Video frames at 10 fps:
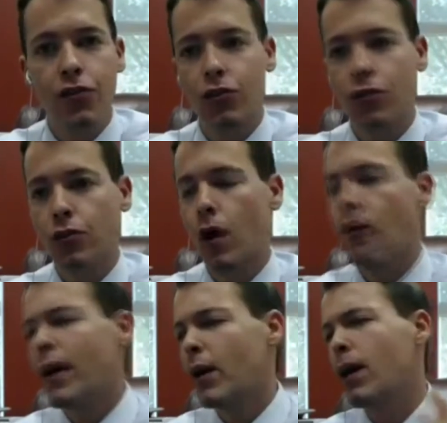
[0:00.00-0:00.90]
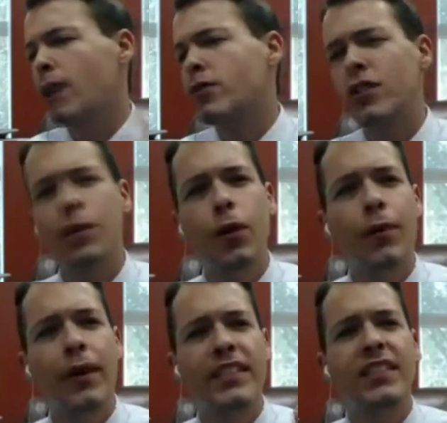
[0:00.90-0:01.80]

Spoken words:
well, I'm just going to put my